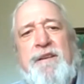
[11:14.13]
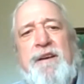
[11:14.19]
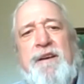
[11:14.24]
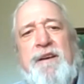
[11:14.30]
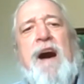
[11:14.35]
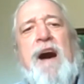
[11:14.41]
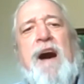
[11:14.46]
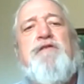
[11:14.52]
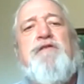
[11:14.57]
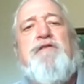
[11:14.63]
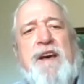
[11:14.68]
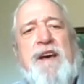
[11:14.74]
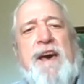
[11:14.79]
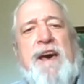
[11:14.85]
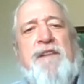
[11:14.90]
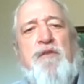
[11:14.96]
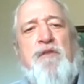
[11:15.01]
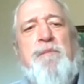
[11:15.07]
outside
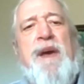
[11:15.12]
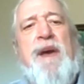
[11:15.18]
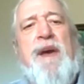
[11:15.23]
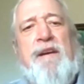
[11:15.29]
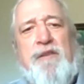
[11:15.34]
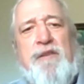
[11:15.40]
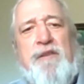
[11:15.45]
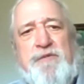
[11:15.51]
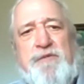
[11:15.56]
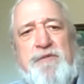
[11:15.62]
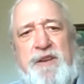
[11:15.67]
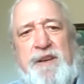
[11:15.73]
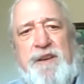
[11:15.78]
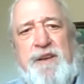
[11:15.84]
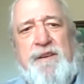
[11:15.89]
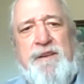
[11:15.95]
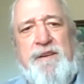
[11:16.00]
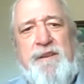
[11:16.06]
of a bankruptcy
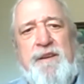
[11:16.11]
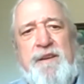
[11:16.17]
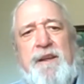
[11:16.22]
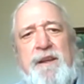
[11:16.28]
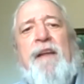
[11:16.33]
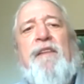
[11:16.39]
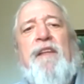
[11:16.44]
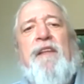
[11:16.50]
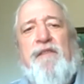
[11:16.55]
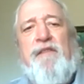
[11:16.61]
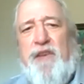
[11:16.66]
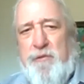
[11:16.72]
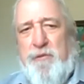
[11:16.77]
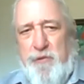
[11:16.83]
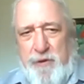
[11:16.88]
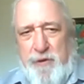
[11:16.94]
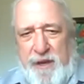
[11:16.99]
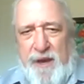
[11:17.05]
and that they
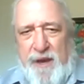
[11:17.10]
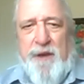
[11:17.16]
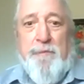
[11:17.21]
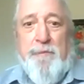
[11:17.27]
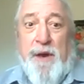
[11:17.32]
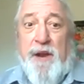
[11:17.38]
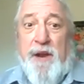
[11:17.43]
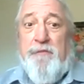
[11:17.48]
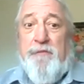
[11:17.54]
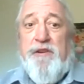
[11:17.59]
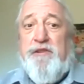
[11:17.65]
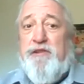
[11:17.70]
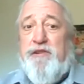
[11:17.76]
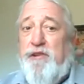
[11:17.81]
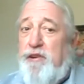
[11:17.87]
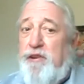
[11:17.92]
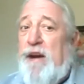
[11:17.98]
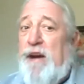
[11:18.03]
will get a better
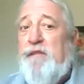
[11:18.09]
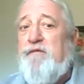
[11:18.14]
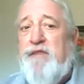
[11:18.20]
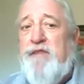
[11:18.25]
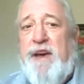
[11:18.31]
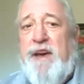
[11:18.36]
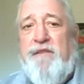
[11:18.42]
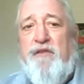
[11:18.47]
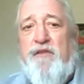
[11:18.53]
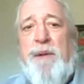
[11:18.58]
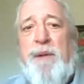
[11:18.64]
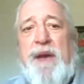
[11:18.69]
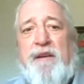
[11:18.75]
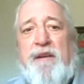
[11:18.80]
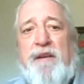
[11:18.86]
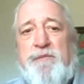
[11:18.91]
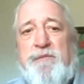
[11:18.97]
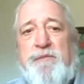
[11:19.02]
return outside of a
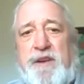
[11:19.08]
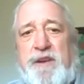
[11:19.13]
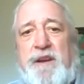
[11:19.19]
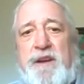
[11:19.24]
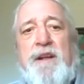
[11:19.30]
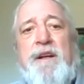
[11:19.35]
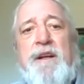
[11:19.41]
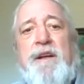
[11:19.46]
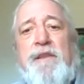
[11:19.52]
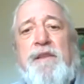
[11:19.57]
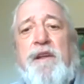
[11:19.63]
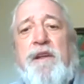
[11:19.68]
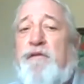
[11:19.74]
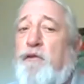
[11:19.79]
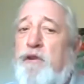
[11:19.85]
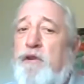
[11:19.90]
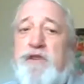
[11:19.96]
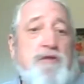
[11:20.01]
bankruptcy than
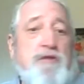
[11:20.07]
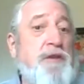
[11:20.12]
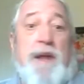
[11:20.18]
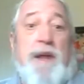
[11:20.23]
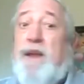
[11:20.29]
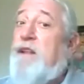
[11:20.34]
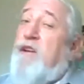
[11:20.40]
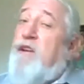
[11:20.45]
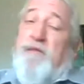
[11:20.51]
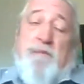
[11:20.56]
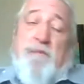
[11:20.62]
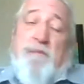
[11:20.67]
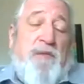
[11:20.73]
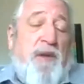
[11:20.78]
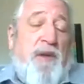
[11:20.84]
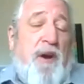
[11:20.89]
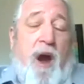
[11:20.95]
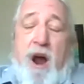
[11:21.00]
force you in. And
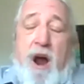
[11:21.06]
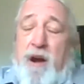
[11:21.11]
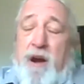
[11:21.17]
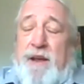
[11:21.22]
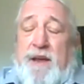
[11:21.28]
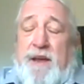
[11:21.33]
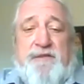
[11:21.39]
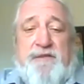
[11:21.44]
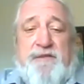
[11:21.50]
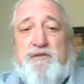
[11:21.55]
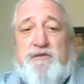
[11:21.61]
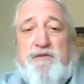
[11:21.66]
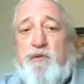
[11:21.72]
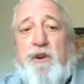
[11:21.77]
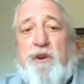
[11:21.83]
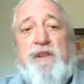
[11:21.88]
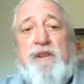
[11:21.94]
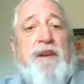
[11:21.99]
there are cases
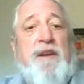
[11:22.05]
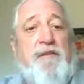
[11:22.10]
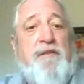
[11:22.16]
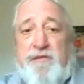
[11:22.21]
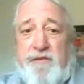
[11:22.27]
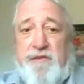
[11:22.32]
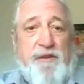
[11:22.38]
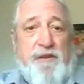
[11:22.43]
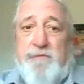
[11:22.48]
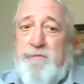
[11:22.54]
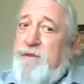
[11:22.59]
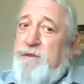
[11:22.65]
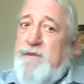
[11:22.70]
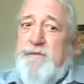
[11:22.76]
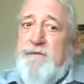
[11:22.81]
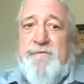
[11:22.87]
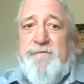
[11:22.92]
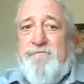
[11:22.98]
where lenders are
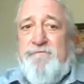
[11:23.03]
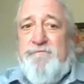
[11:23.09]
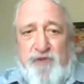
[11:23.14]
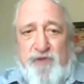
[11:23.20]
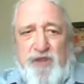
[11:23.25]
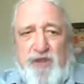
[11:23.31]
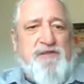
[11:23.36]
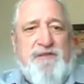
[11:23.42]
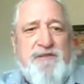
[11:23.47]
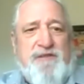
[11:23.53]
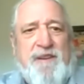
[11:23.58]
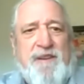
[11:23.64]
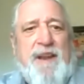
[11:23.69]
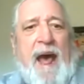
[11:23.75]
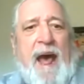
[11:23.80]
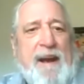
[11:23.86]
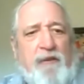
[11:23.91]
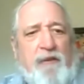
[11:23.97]
just
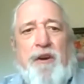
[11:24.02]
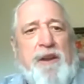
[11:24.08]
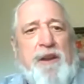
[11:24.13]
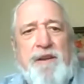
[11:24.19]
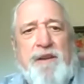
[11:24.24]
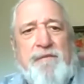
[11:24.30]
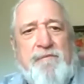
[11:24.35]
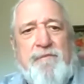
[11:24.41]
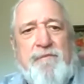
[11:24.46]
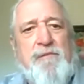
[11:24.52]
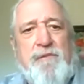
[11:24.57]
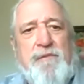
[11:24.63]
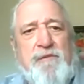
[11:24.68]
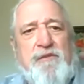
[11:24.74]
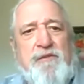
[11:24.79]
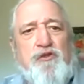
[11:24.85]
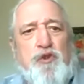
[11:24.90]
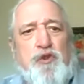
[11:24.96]
not going to
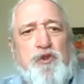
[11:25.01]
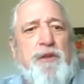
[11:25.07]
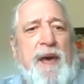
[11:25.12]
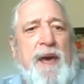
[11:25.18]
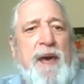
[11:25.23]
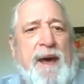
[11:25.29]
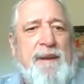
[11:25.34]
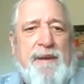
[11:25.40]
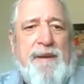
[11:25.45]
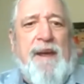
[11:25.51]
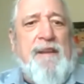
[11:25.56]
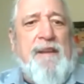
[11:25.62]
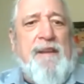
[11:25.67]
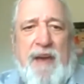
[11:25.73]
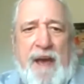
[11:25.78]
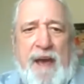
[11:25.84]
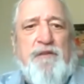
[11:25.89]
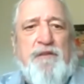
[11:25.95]
do that and you
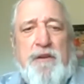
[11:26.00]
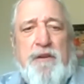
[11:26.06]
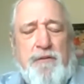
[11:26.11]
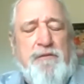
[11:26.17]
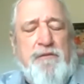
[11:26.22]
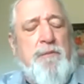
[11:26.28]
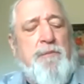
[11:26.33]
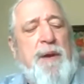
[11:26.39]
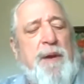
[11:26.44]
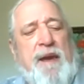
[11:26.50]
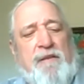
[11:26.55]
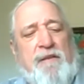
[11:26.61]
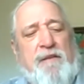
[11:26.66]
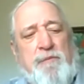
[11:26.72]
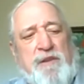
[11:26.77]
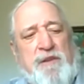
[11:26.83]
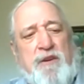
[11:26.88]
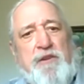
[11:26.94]
have to use the
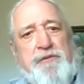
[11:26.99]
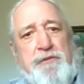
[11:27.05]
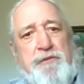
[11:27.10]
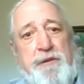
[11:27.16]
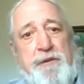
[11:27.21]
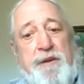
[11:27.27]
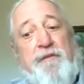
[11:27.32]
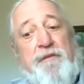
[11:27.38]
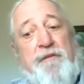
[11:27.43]
bankruptcy alternative.